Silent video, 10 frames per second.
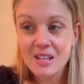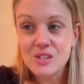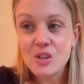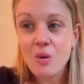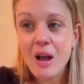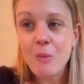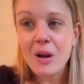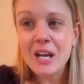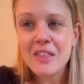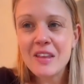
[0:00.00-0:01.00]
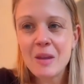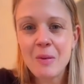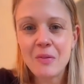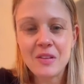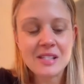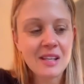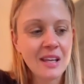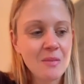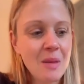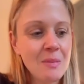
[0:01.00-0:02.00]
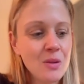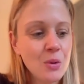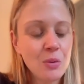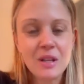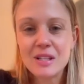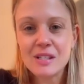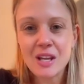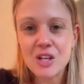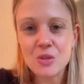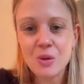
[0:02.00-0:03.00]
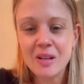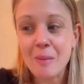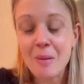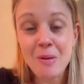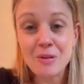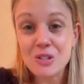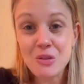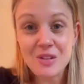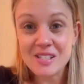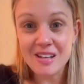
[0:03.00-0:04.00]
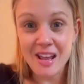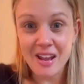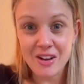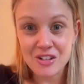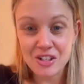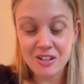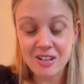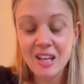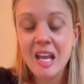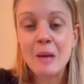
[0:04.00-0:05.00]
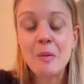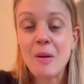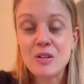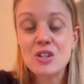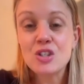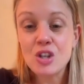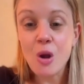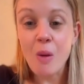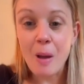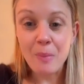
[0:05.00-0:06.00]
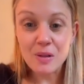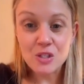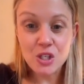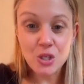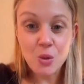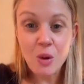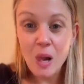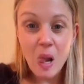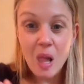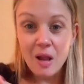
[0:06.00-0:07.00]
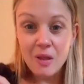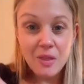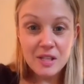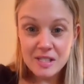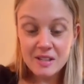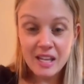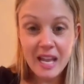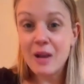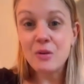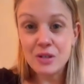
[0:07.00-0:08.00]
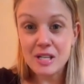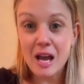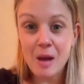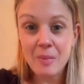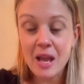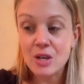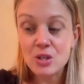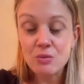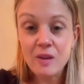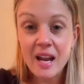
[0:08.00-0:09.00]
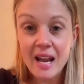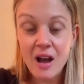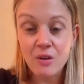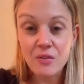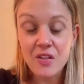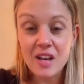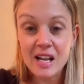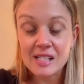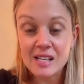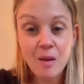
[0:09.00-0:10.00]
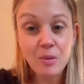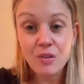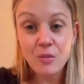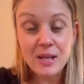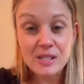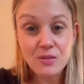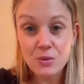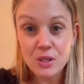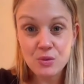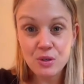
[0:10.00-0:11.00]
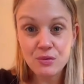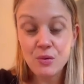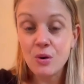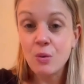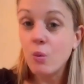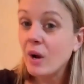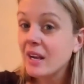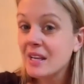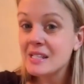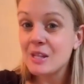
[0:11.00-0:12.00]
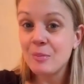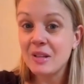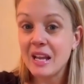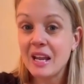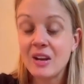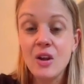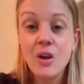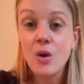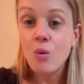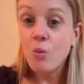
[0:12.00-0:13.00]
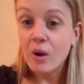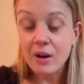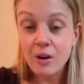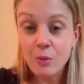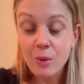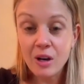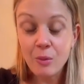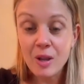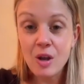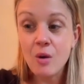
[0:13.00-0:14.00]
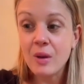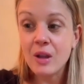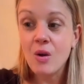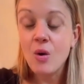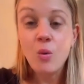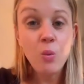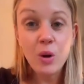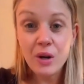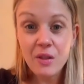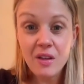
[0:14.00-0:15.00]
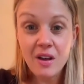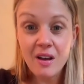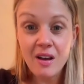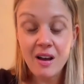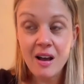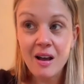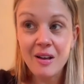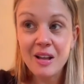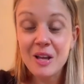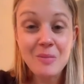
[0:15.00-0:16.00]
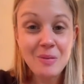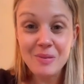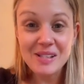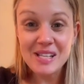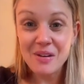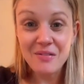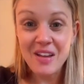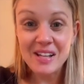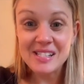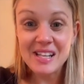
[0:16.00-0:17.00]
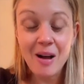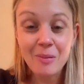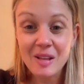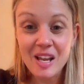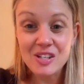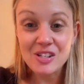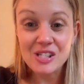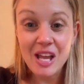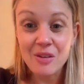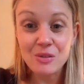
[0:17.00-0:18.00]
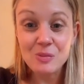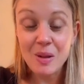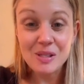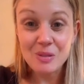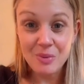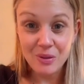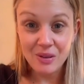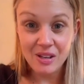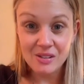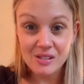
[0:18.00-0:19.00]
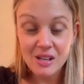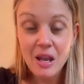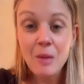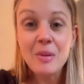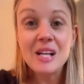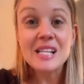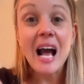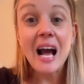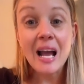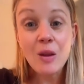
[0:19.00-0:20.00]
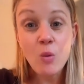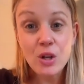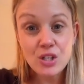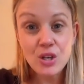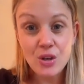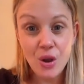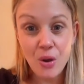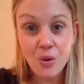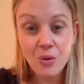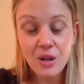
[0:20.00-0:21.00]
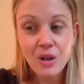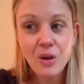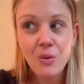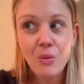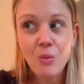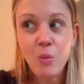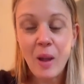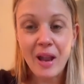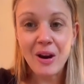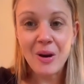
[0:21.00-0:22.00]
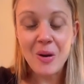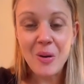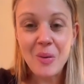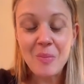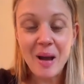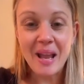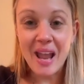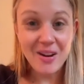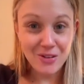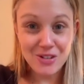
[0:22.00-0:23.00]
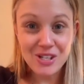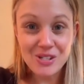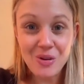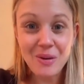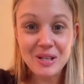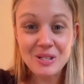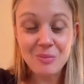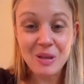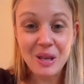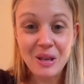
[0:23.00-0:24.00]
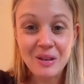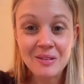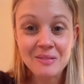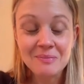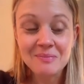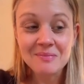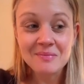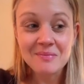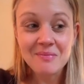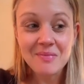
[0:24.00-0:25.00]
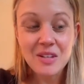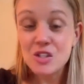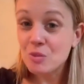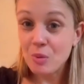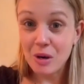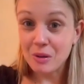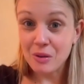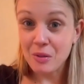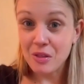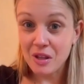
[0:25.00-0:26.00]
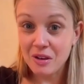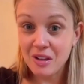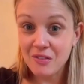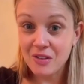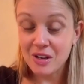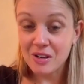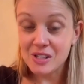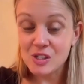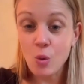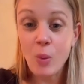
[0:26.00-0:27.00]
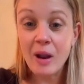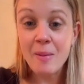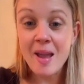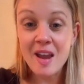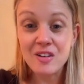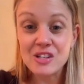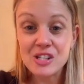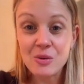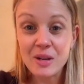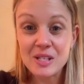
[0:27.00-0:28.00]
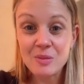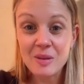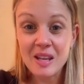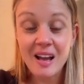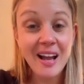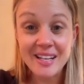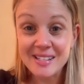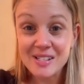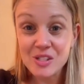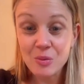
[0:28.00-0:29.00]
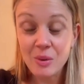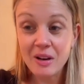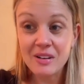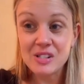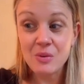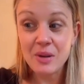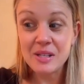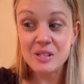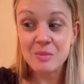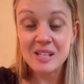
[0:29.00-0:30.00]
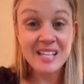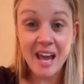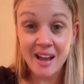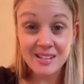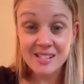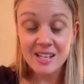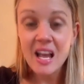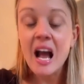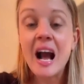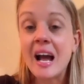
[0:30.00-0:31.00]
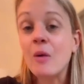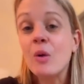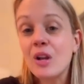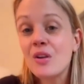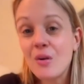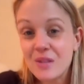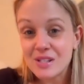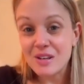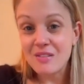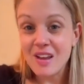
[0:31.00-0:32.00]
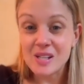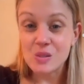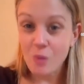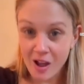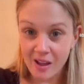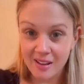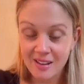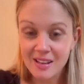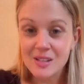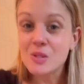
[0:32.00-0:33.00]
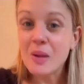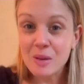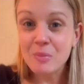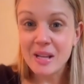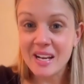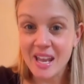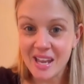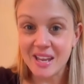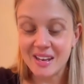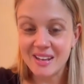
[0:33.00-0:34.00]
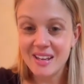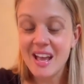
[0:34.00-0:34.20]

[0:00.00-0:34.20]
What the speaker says: So I want you to think about this, like maybe you create the schedule, and I'm about to do this today actually. I'm about to show up to the countertop and to write out for the next couple of weeks of 2024, what is the plan? Where are we going? What are the commitments and events, obligations, and responsibilities? Because I want to know where my energy is going to be spread a little thin, if it is, where my energy is going to be heightened, where it's going to be taxed. I want to know this in advance. Why? So I can plan ahead.